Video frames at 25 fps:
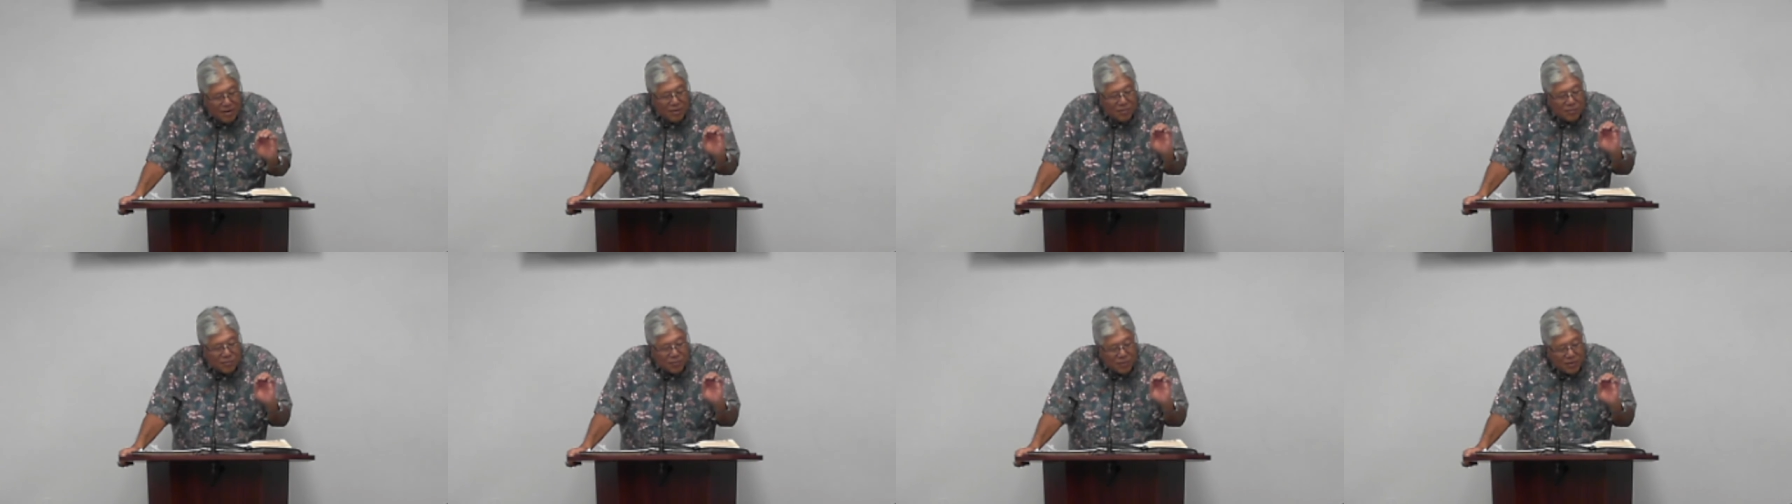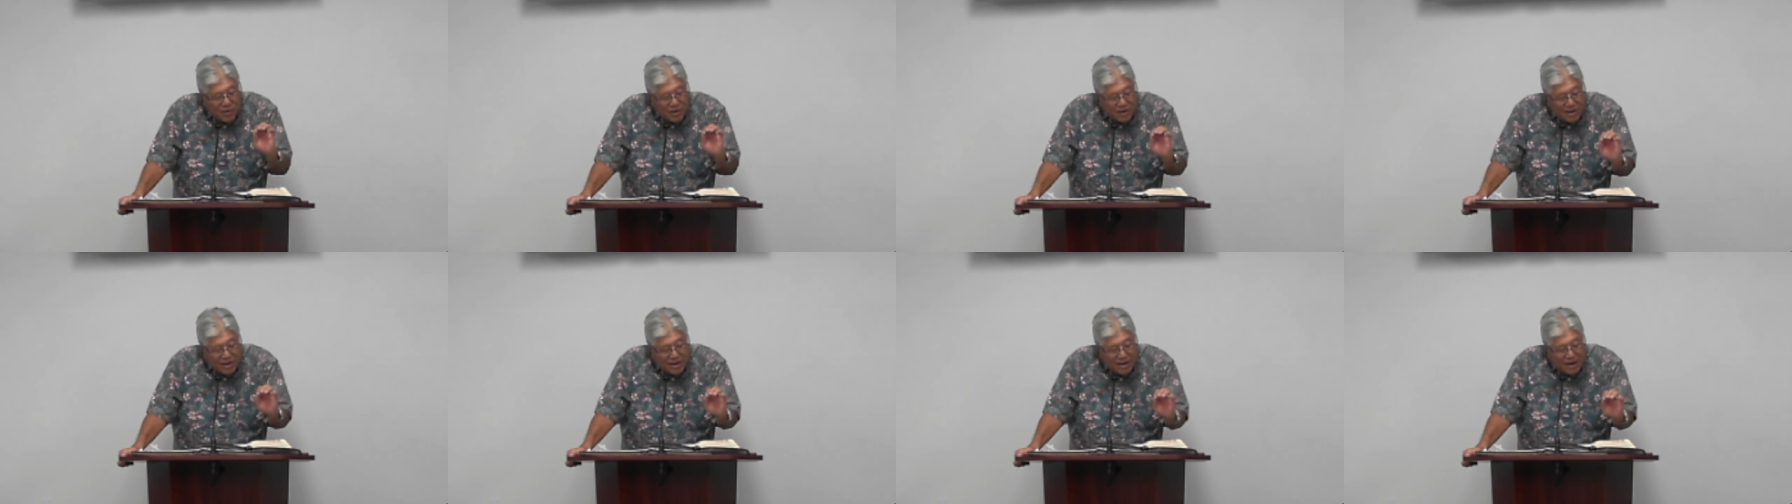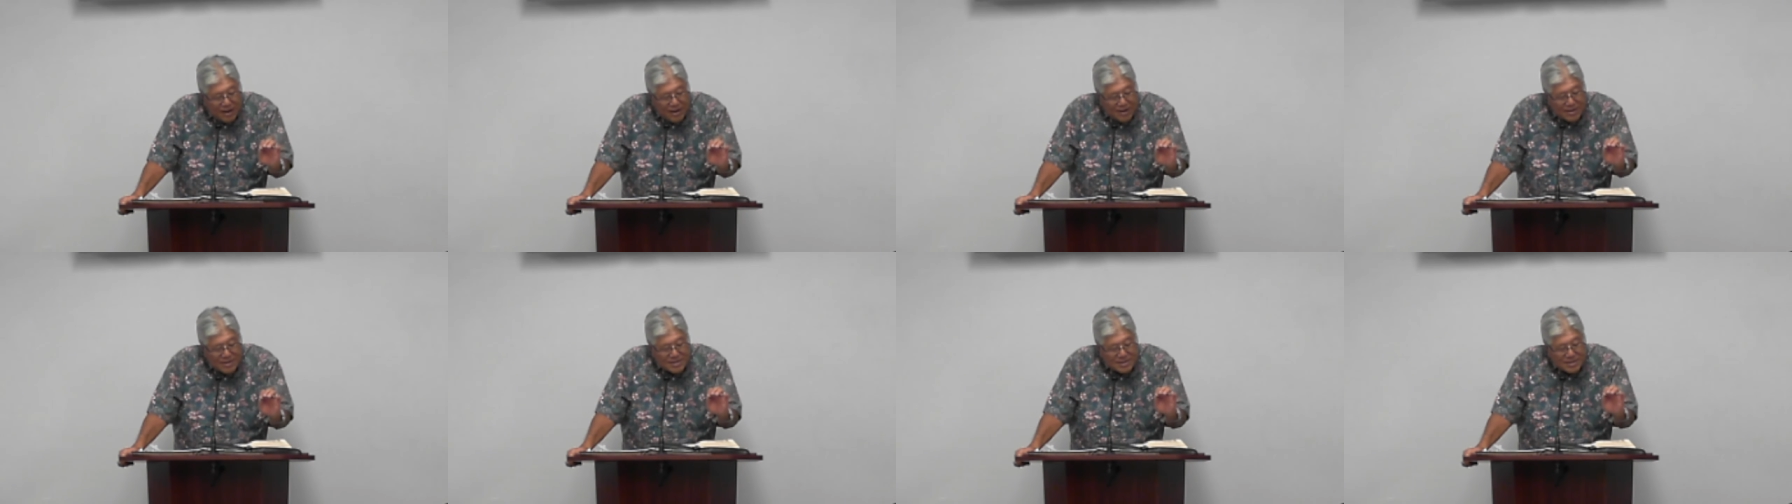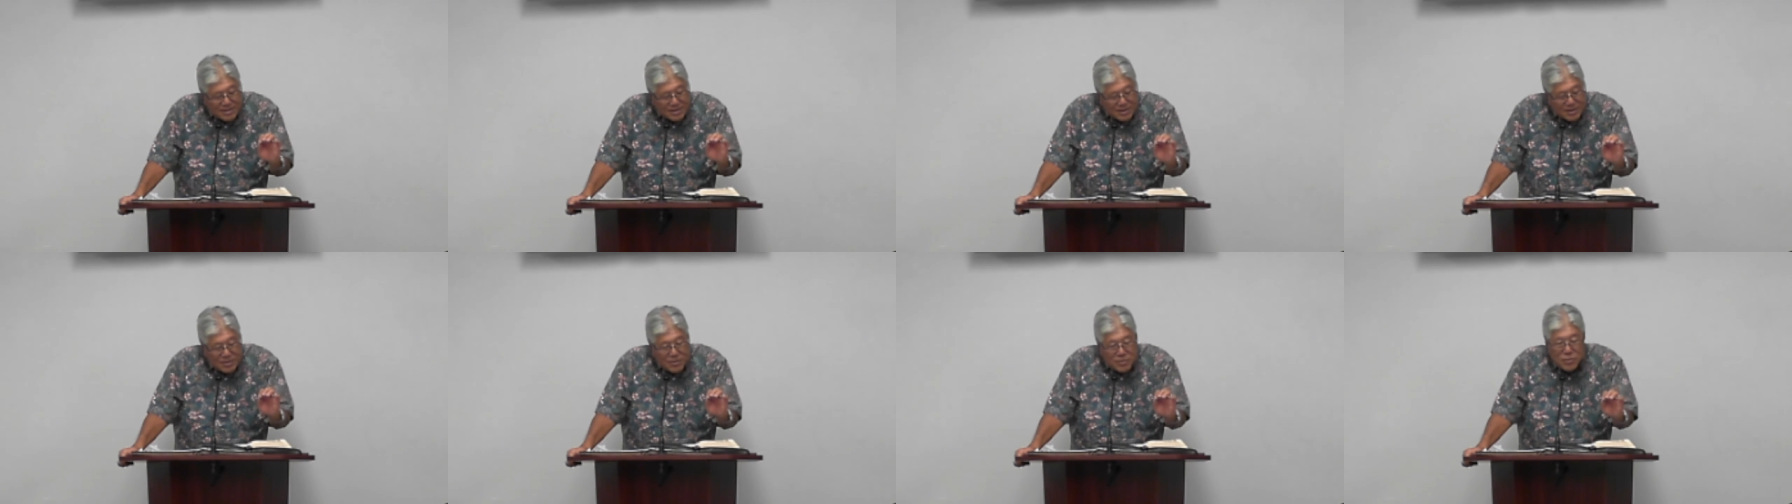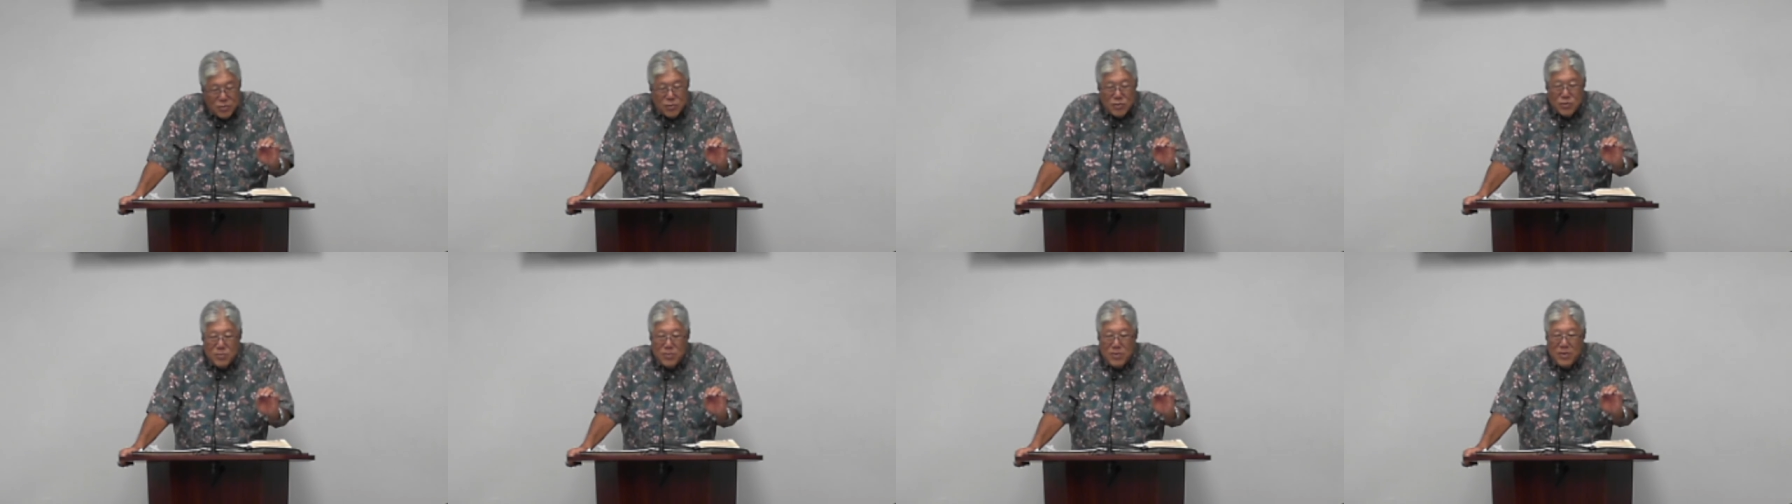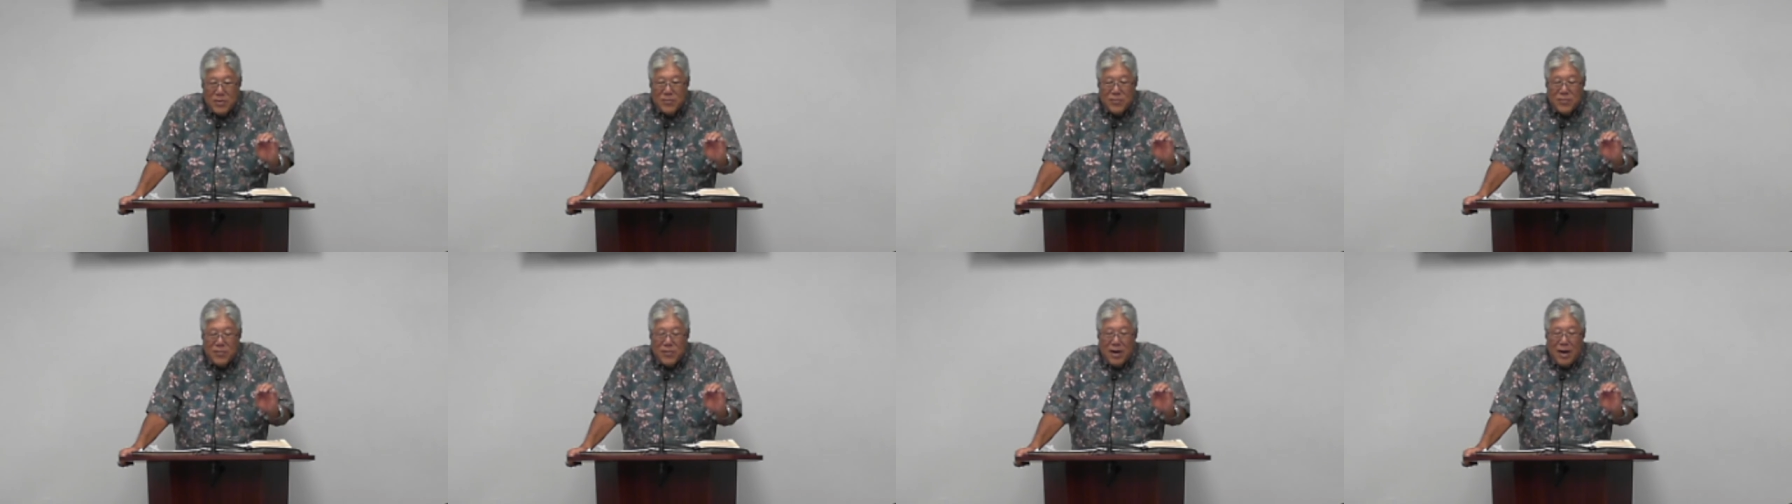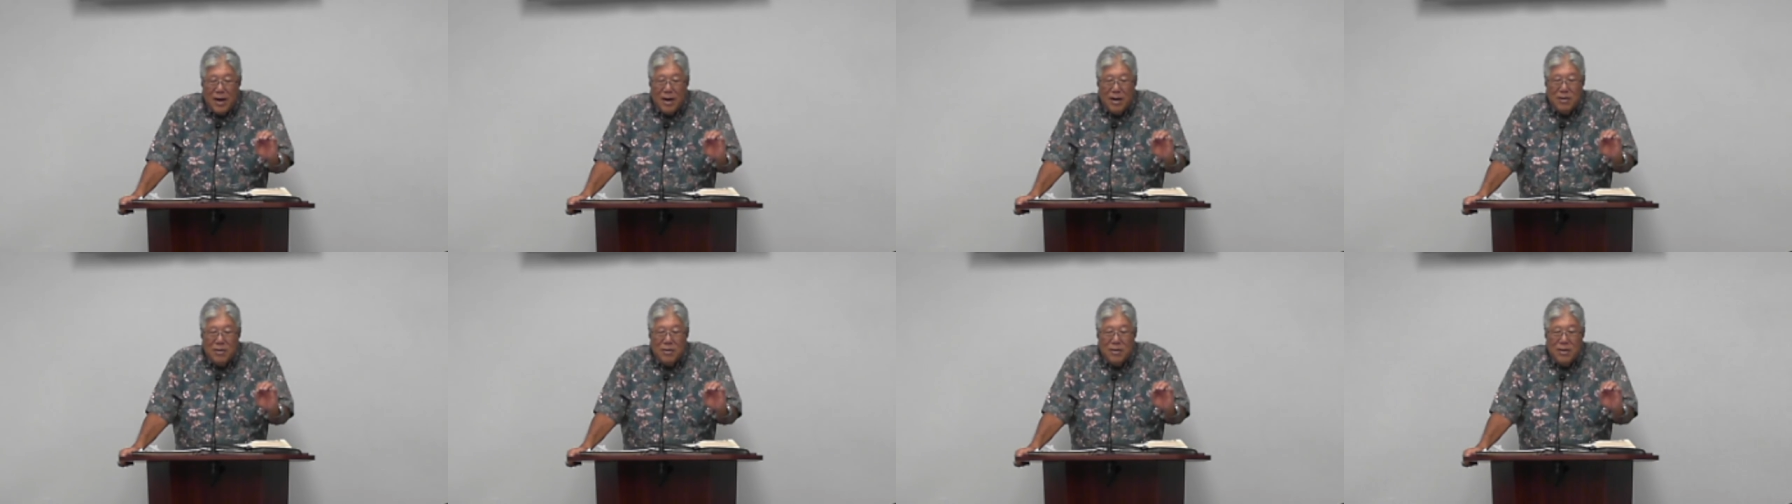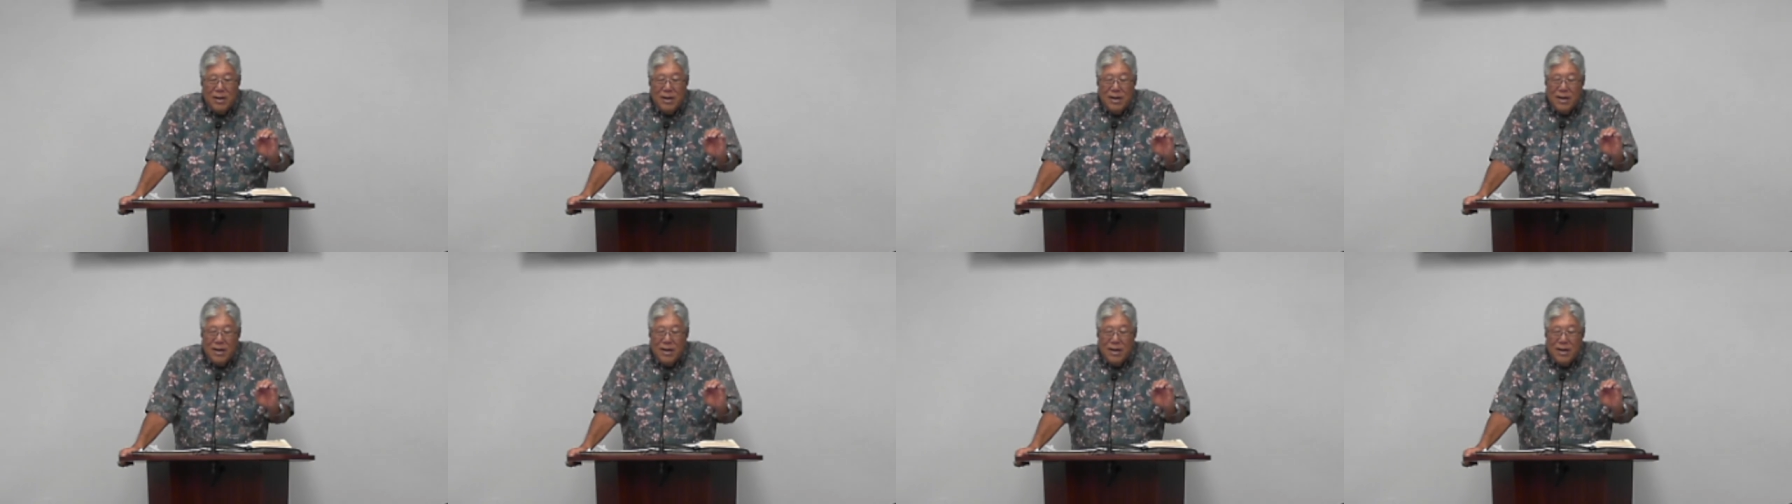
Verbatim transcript: for our God is a consuming fire.